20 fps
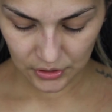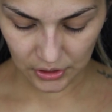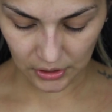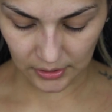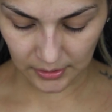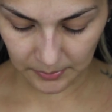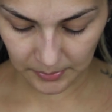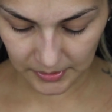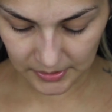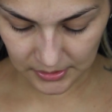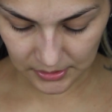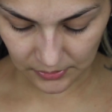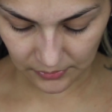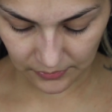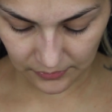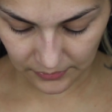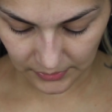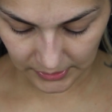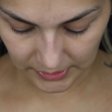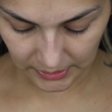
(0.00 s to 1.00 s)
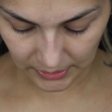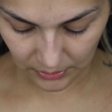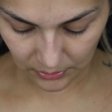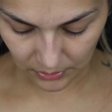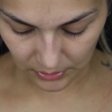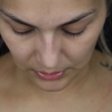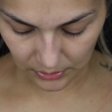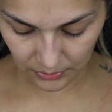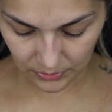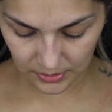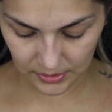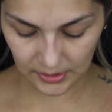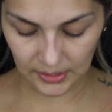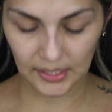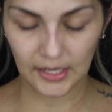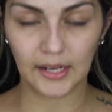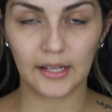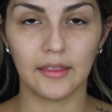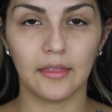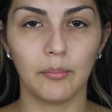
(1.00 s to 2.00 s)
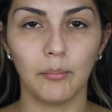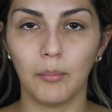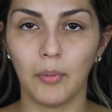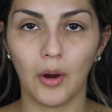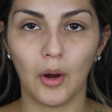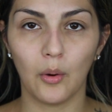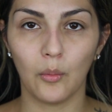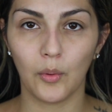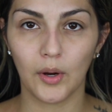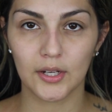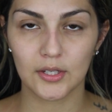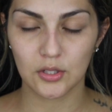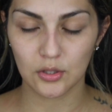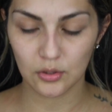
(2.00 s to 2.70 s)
jelly beans, are fucking gross, and I bought way